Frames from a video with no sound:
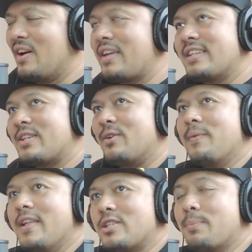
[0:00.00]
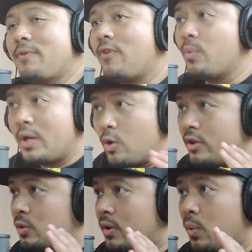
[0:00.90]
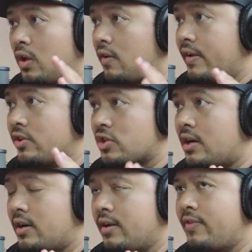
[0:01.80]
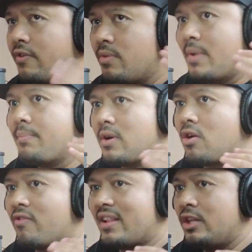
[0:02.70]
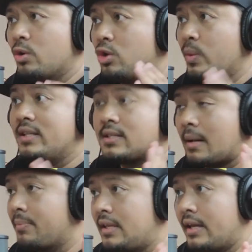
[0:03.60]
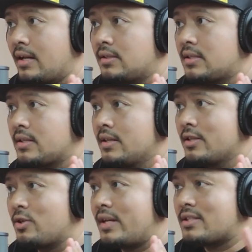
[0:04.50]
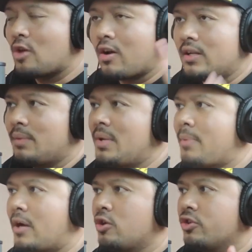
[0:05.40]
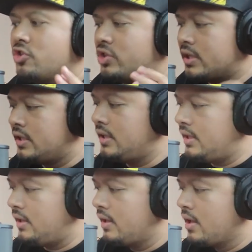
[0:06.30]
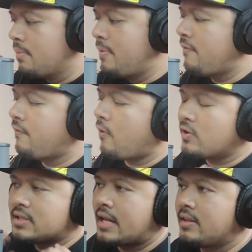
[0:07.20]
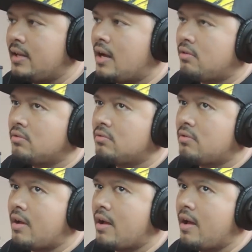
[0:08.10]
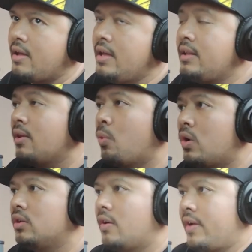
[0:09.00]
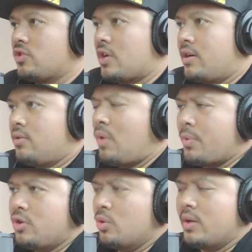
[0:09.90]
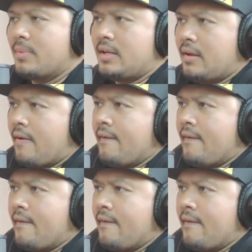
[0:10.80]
Okay, so before we go into the world of HR, if I remember correctly, you're doing something else. So let's talk a little bit about your journey before starting out in the world of HR. What were you doing, buddy?